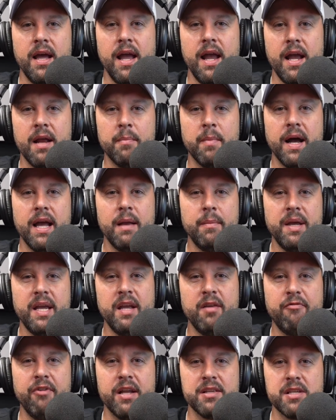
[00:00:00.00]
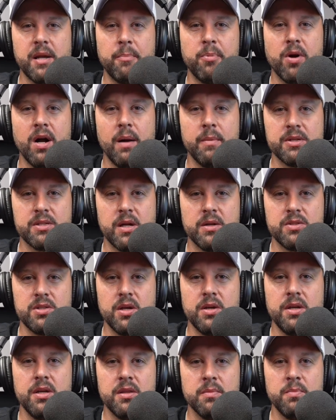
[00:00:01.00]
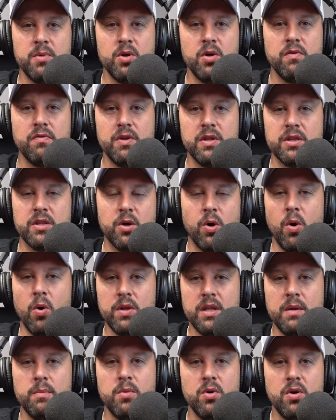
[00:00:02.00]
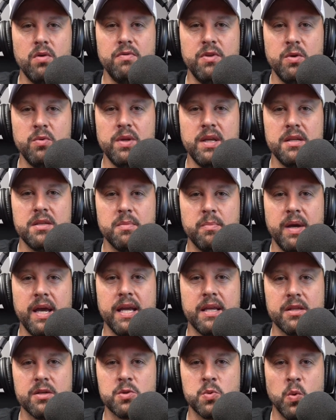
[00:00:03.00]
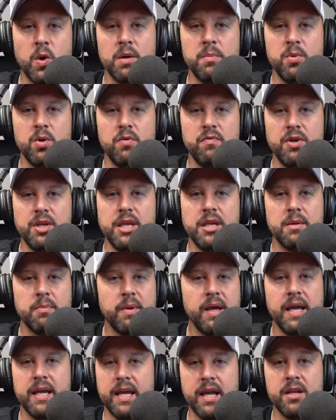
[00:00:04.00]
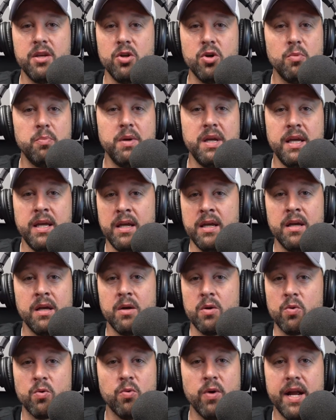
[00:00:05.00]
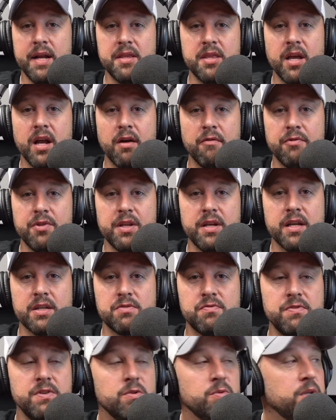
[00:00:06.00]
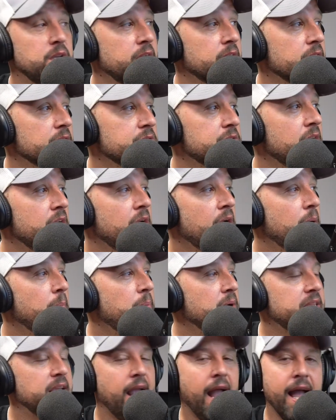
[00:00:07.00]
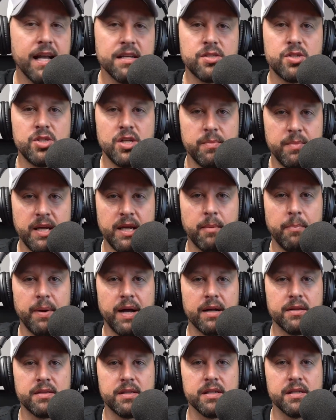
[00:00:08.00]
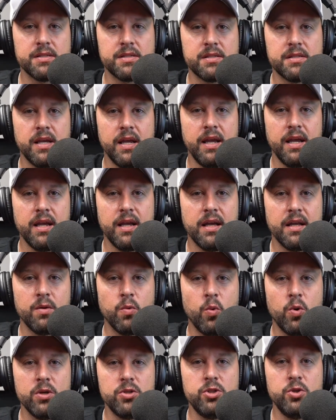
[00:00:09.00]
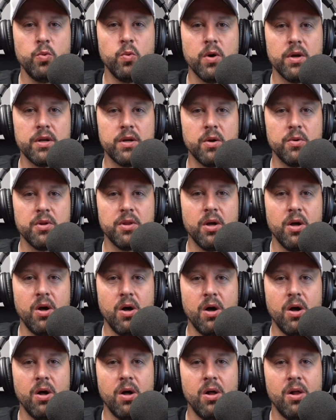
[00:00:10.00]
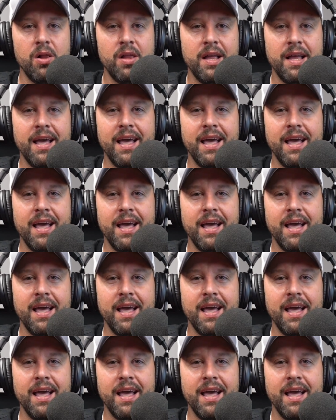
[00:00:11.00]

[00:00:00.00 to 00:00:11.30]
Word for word: And Miami Heat fans, I promise, I'll tell you the move, the only move you need to make. There's one move you need to make, and you'll be right there for the next few years. But they asked Jimmy about this, and would you want to go to the Hall?